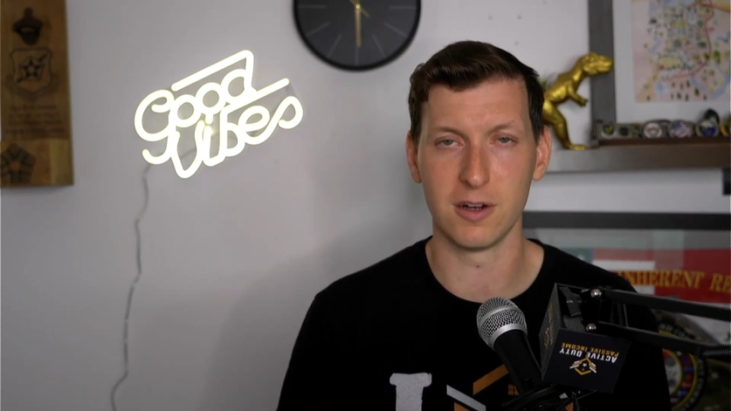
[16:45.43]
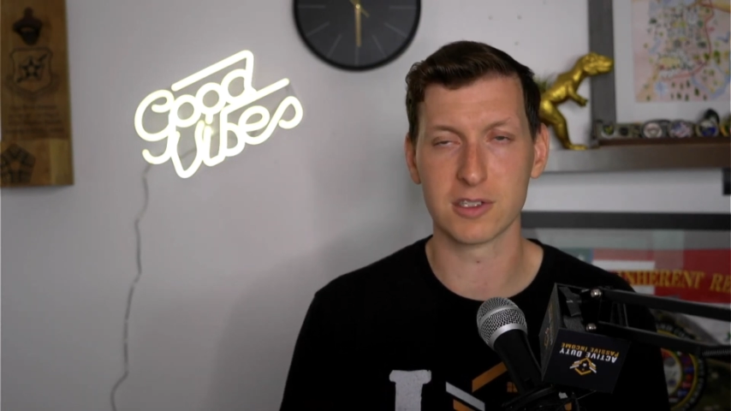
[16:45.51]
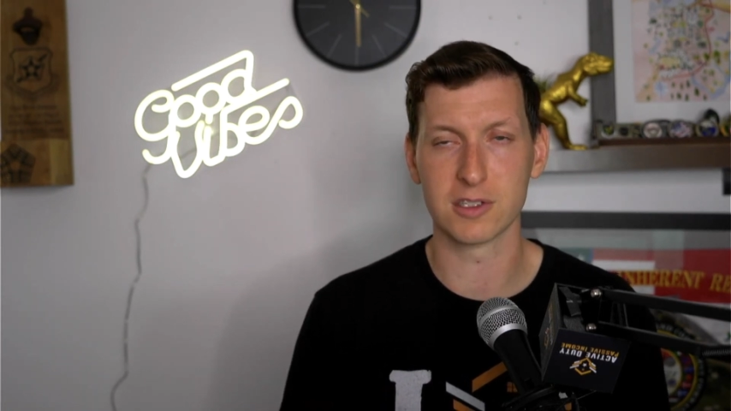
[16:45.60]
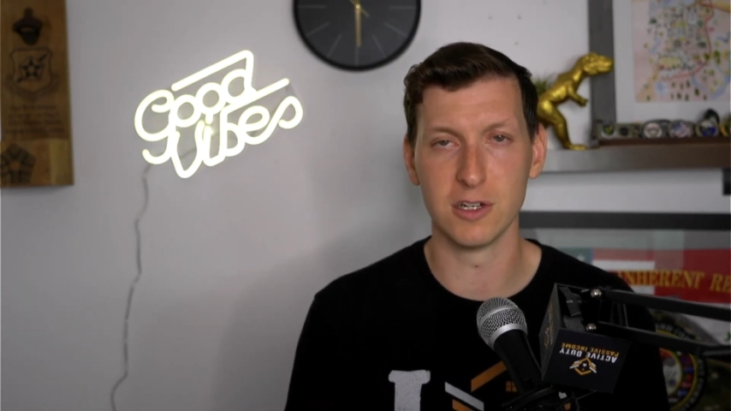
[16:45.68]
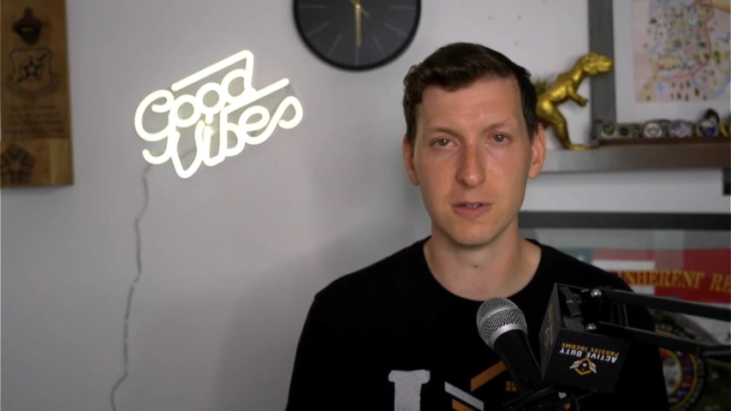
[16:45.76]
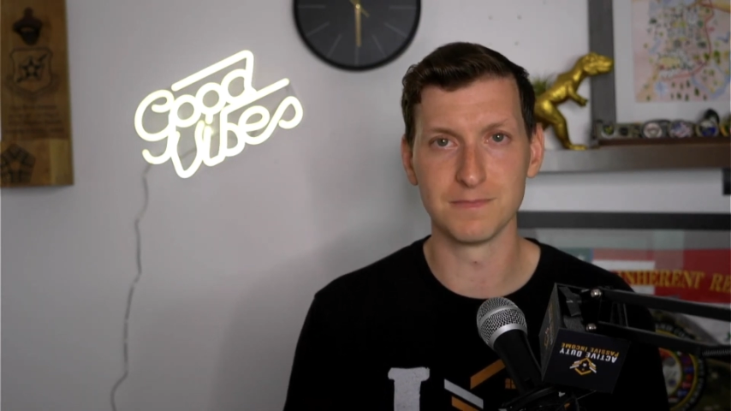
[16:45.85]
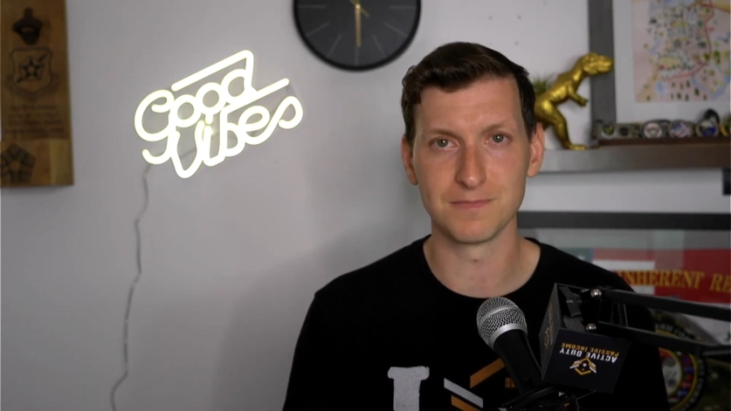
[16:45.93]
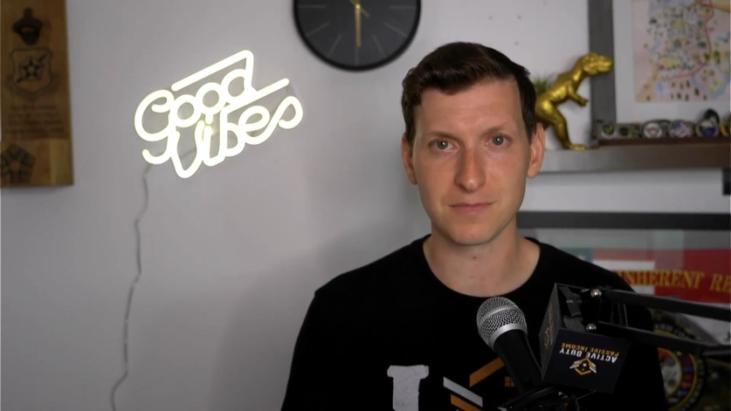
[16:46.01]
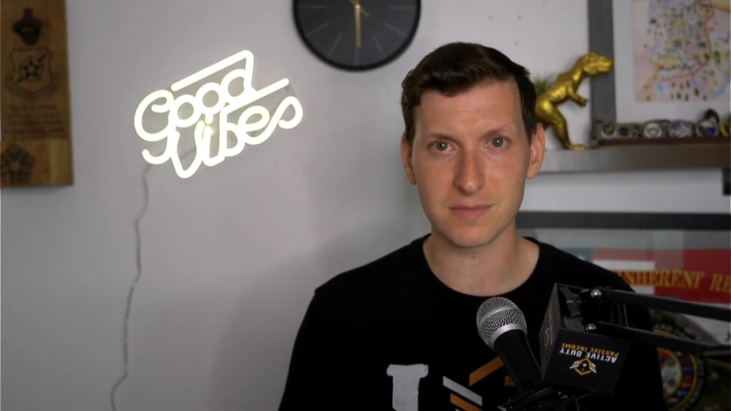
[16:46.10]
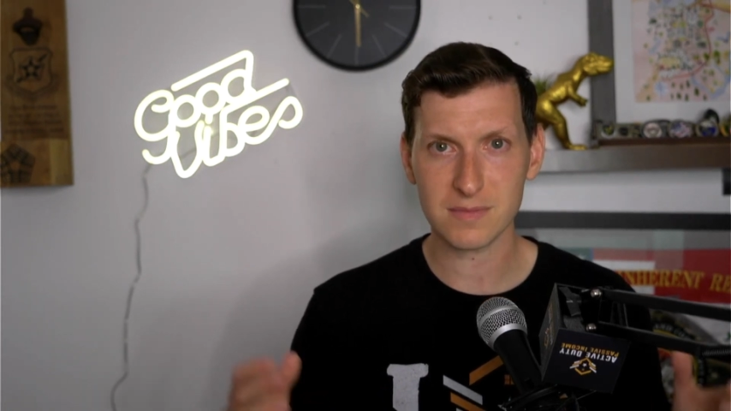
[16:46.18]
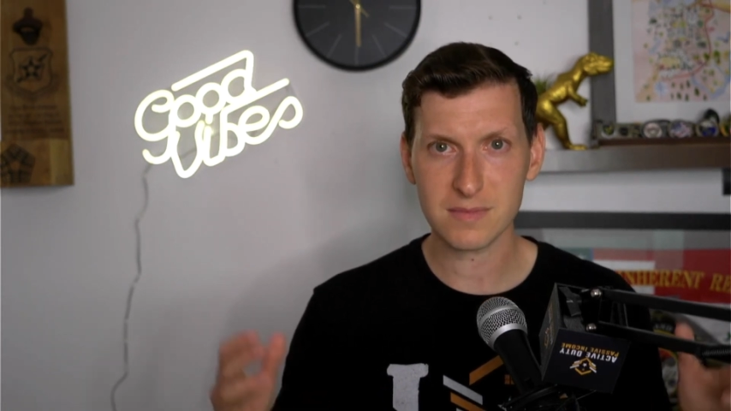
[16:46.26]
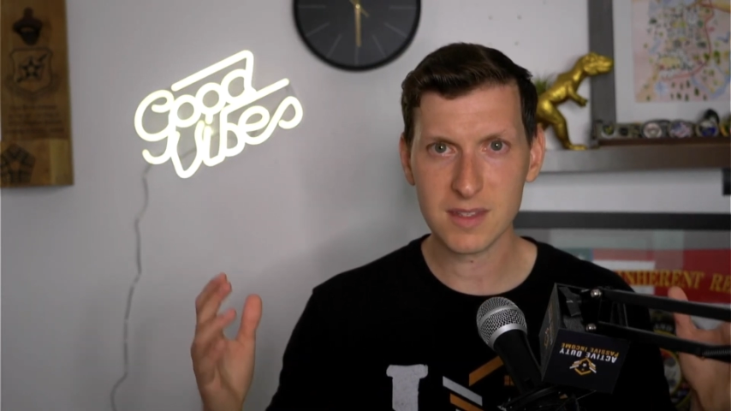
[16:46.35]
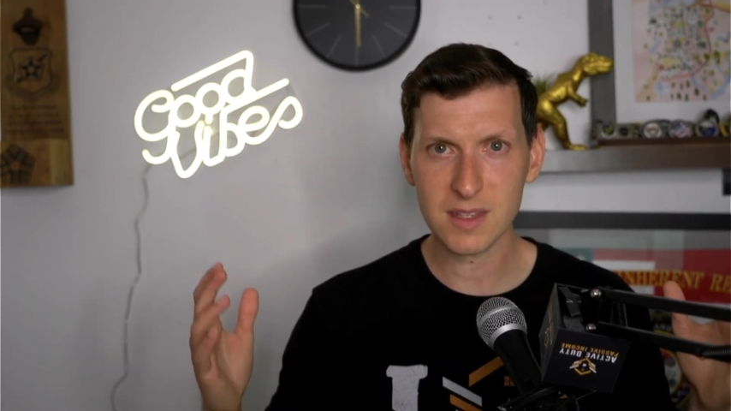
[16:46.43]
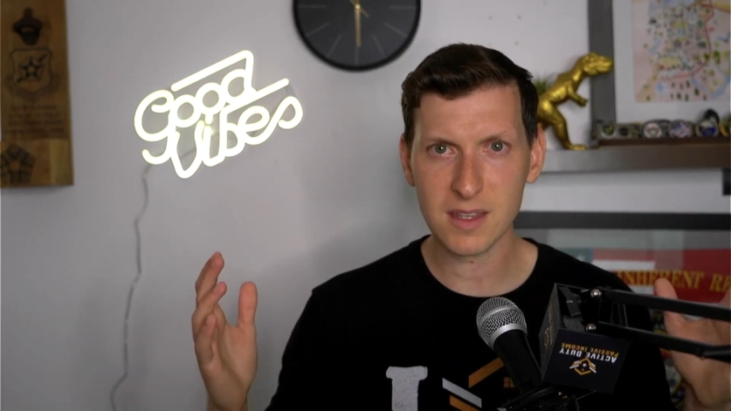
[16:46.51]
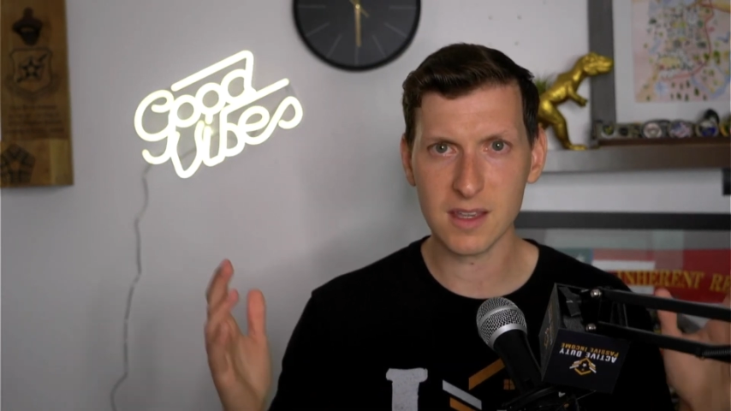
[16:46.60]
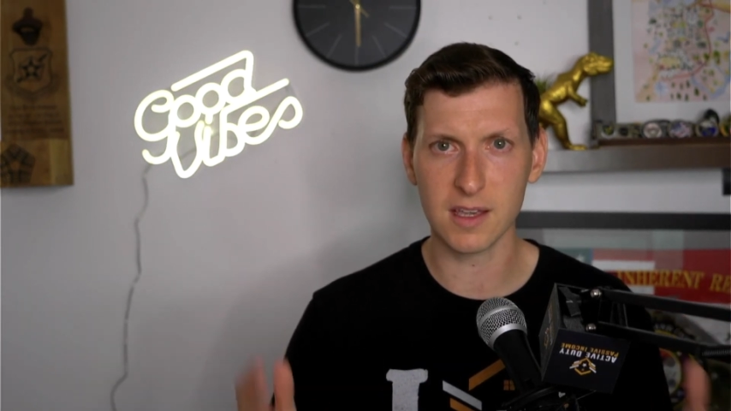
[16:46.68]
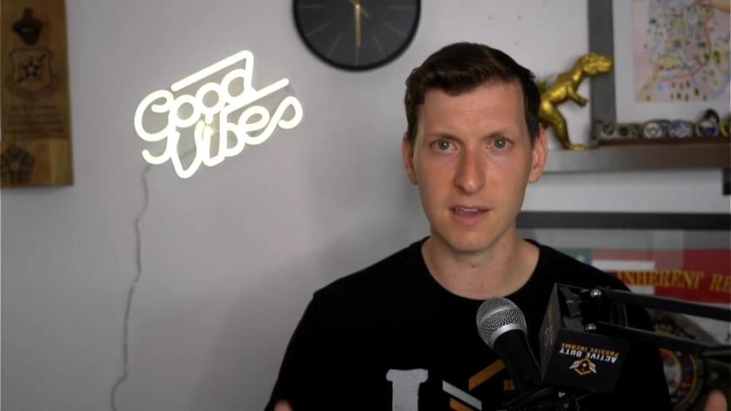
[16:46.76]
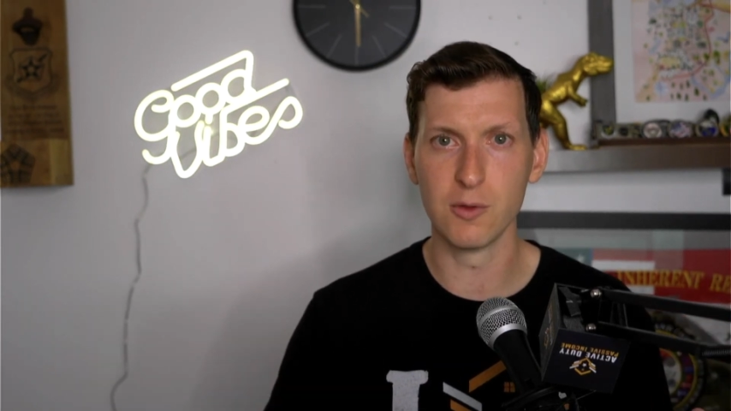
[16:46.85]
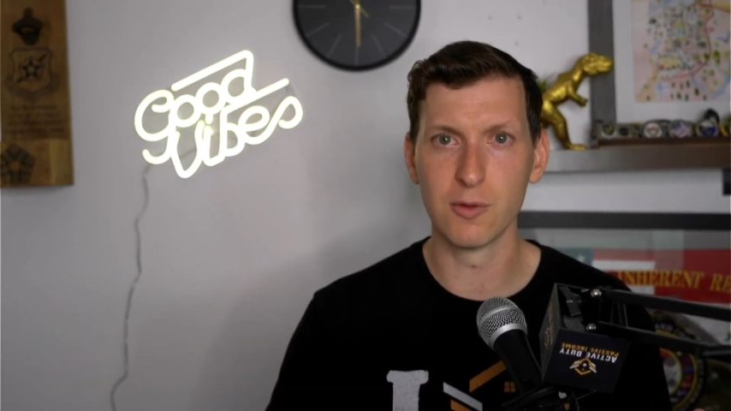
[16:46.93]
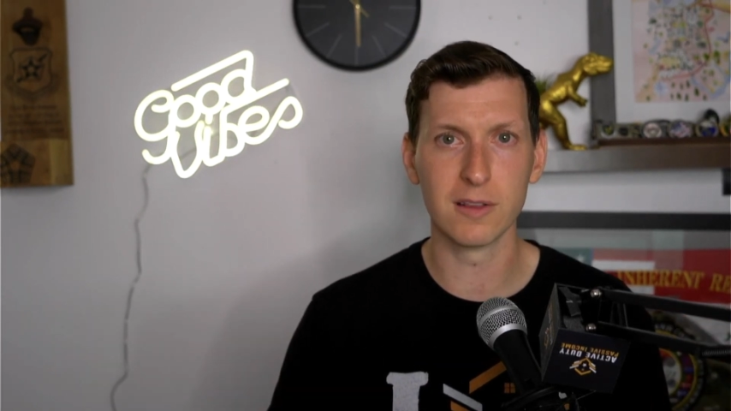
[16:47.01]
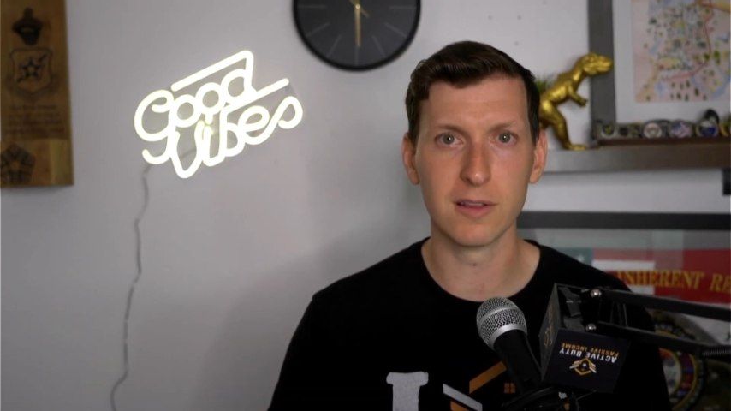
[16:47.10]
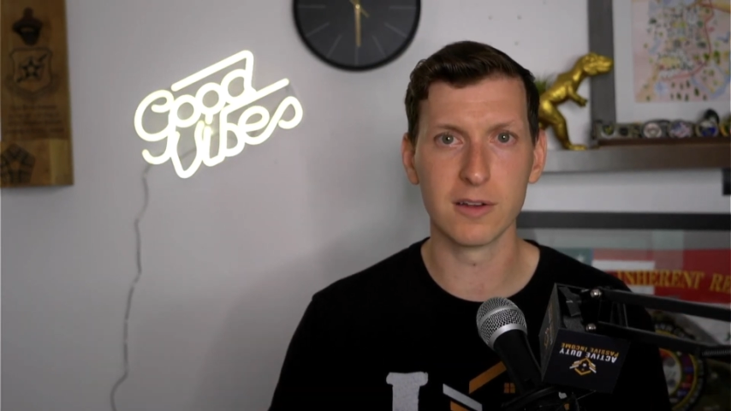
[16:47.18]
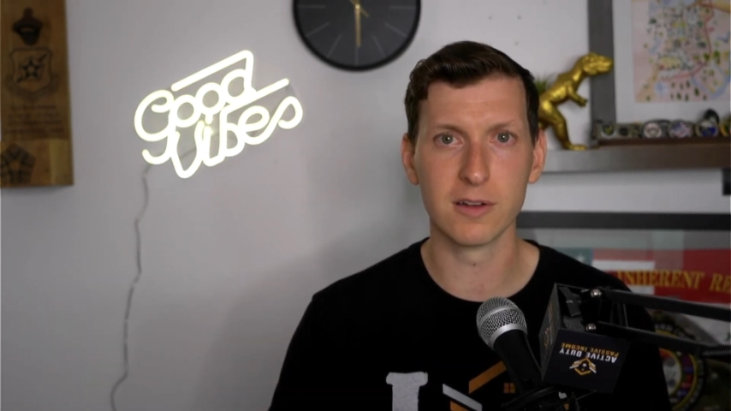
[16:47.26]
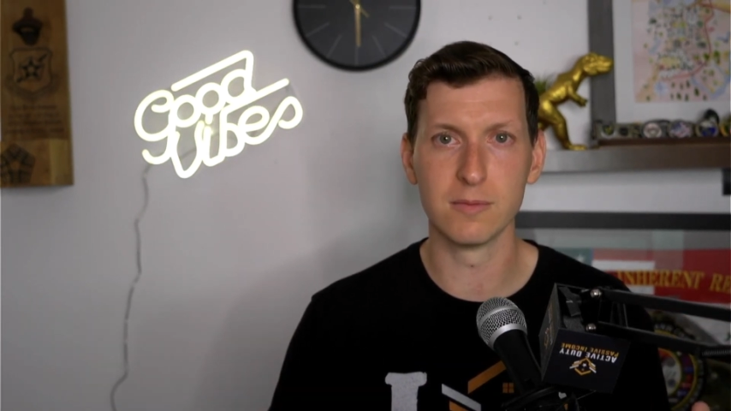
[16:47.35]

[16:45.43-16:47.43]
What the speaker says: So if you want to learn